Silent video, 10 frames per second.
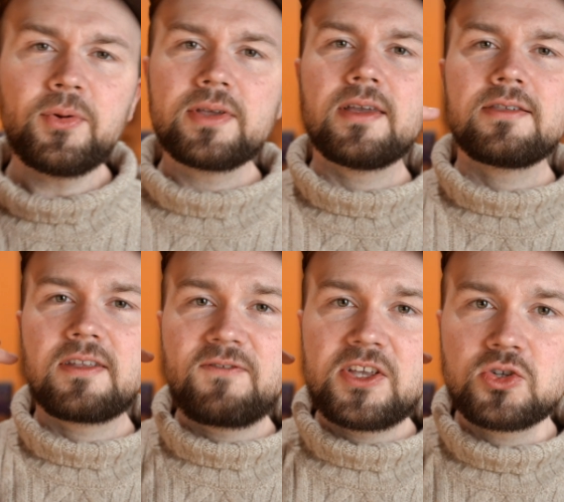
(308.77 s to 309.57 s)
brings us
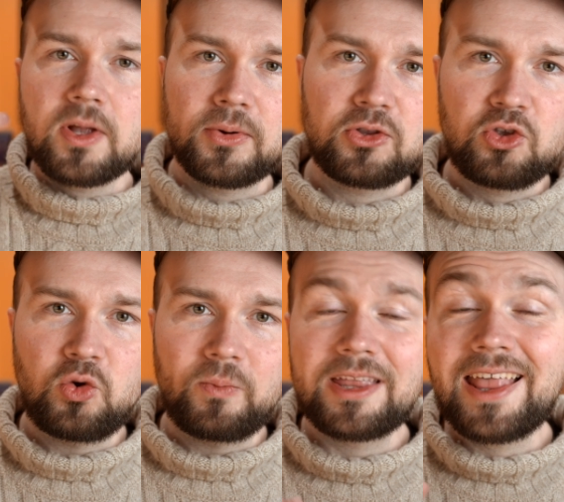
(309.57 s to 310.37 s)
to feature number
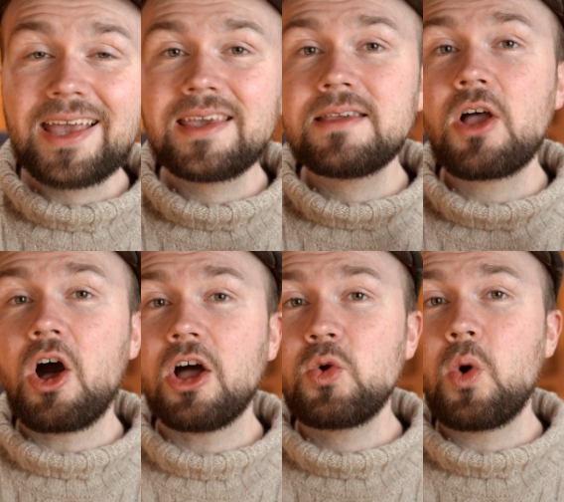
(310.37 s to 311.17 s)
2, and that is
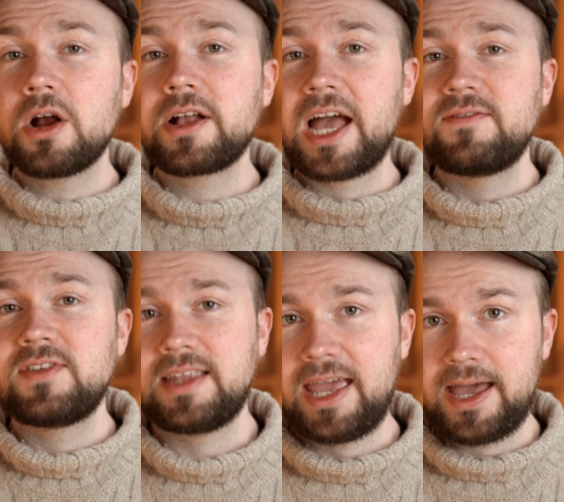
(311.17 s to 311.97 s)

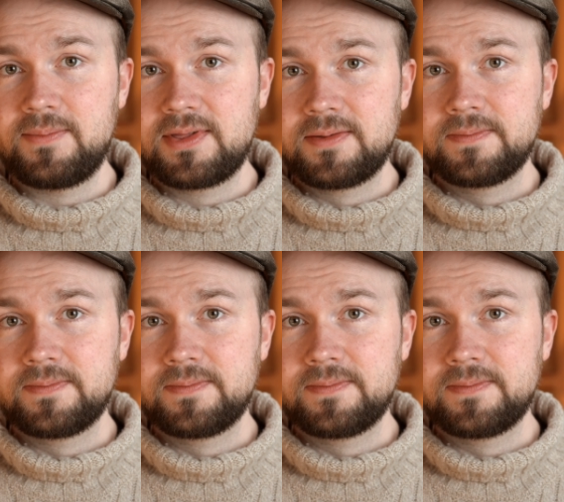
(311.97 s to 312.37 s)
auto-archived tabs.